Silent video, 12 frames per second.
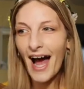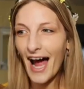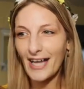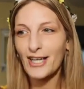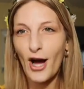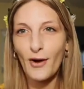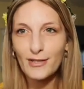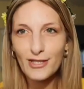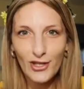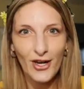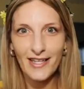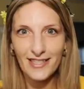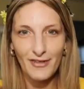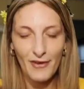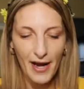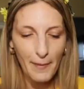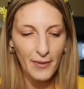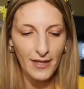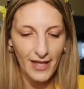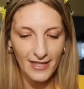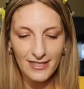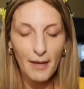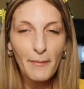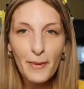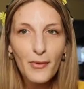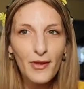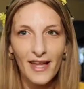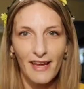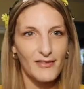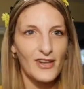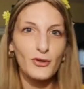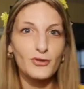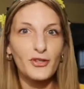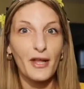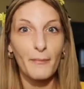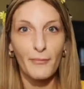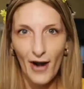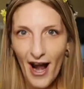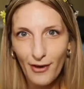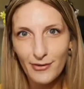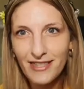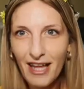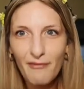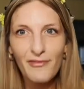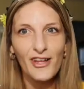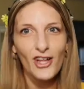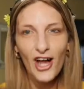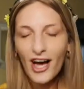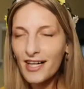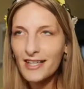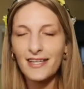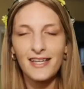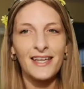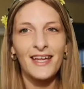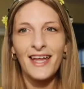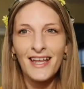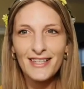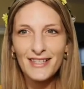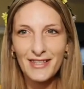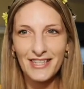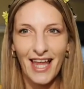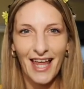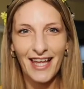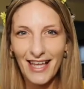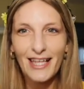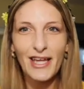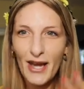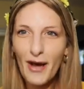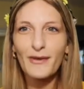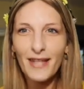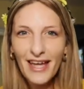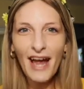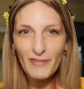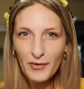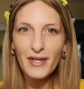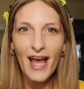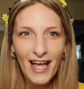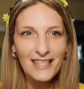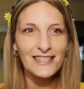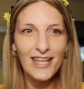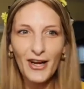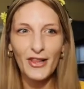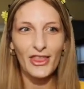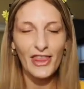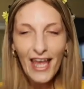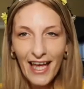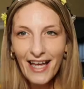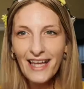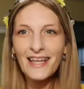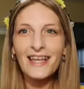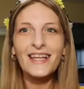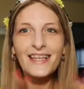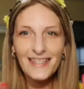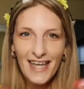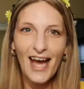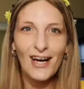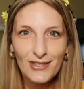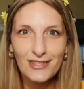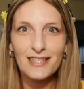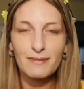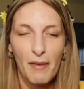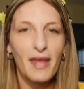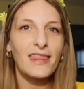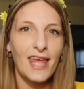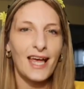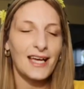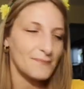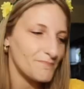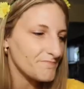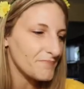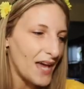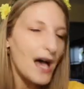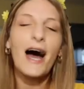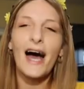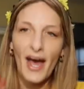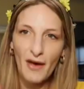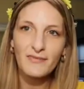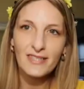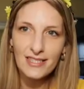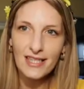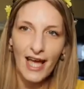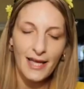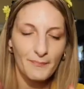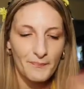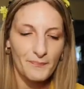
I know, it's crazy, right? But like some people, like if they don't do their brows, they feel ugly. It's like, you know, like everyone has their thing. Nails is my thing, I have to say.